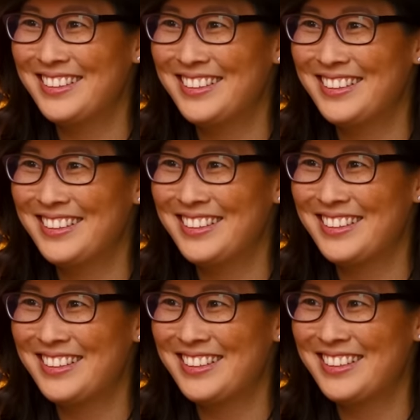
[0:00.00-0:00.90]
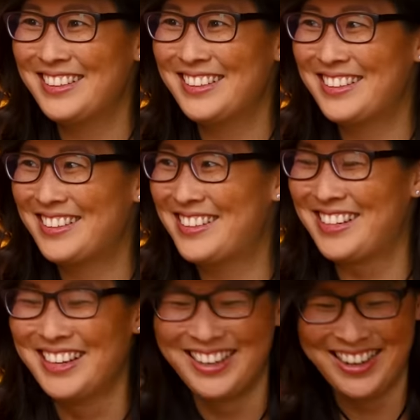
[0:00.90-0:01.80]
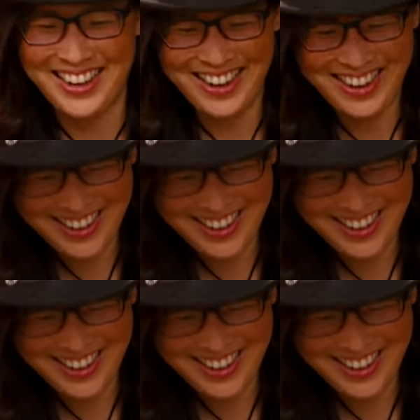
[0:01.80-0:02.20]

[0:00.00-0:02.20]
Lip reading: The person shown says nothing.